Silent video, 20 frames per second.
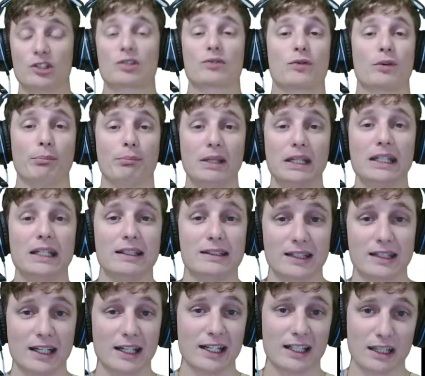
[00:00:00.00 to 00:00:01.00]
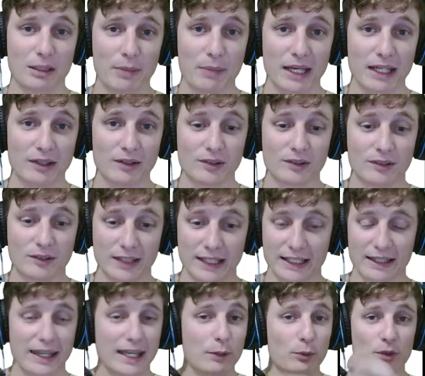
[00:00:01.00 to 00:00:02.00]
me to get it in the mail. Like,
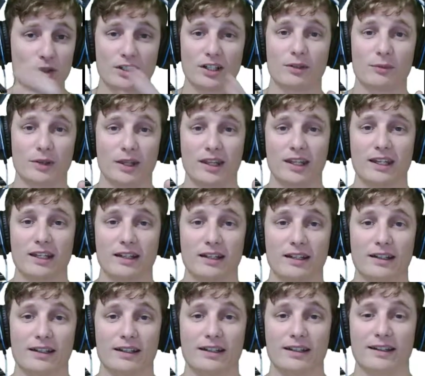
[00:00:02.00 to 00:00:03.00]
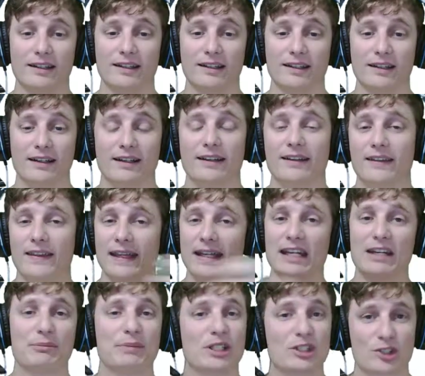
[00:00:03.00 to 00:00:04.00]
they were done with it. They gave
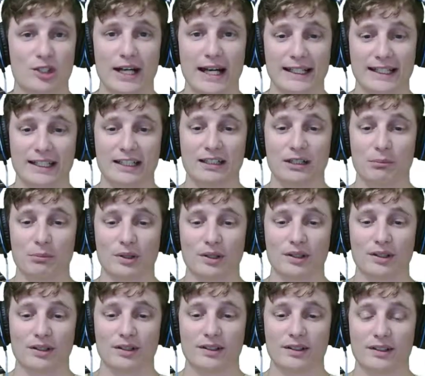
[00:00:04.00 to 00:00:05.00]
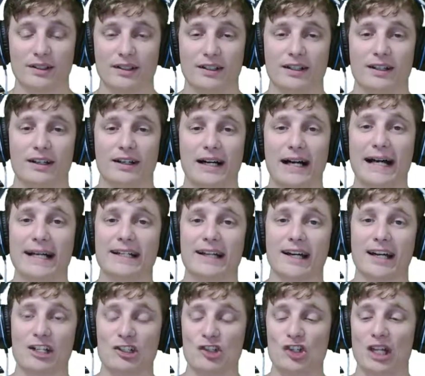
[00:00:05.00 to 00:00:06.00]
me a tracking number. I got
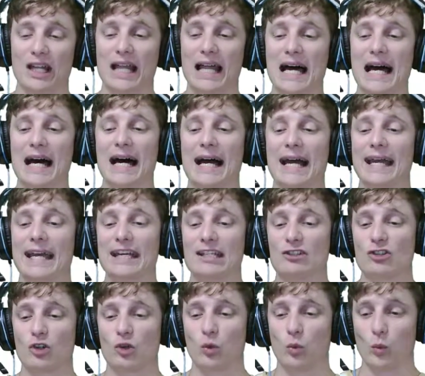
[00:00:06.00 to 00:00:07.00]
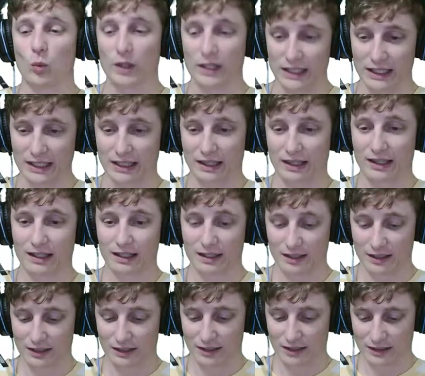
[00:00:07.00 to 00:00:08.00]
it July 20th.
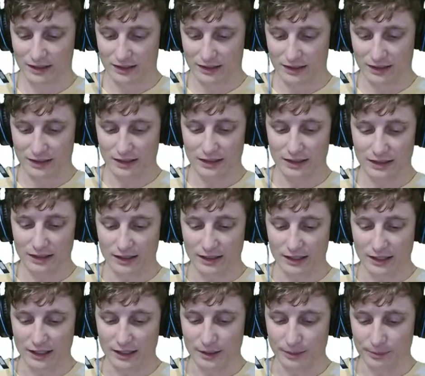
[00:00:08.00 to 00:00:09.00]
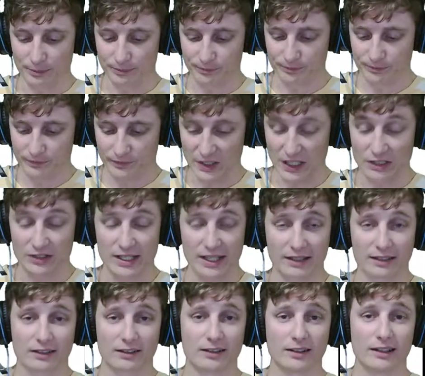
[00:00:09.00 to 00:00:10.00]
And
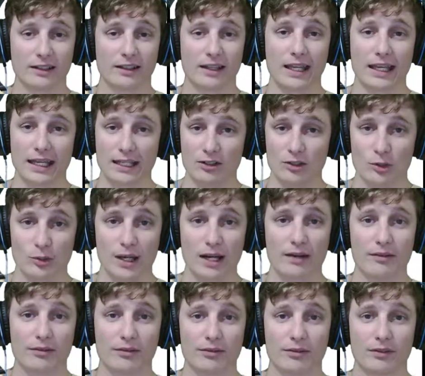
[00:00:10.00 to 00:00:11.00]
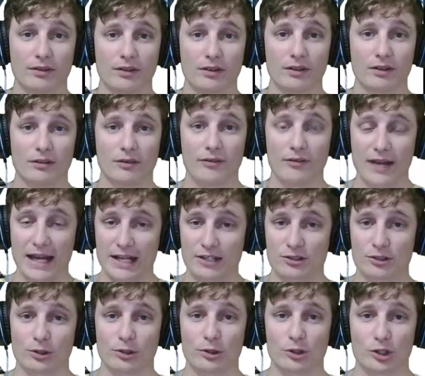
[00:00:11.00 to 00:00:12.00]
technically, they do have
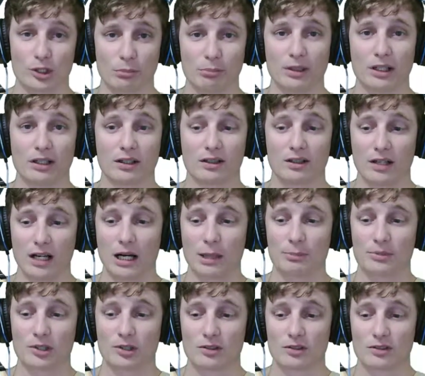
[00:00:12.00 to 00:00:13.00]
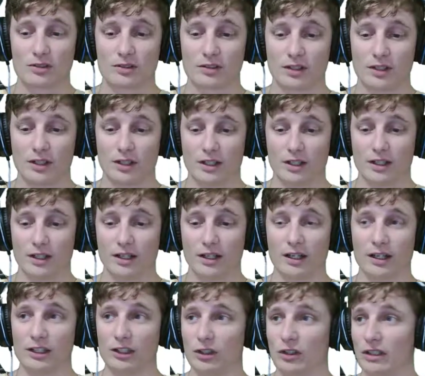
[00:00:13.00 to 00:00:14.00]
faster shipping options.
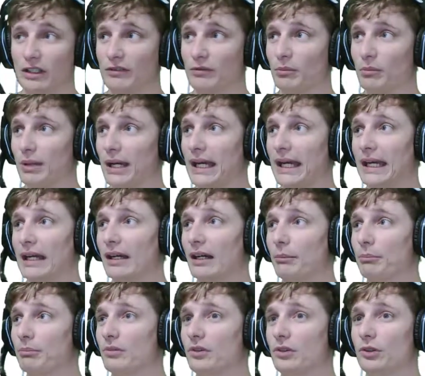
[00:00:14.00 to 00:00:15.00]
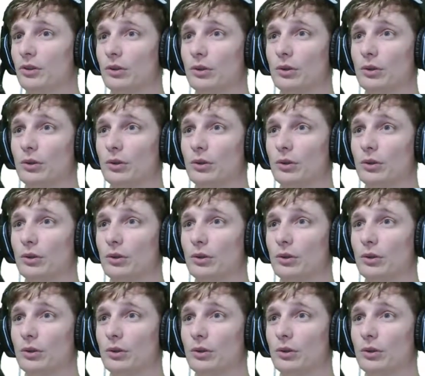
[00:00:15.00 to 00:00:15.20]
You can even pay up to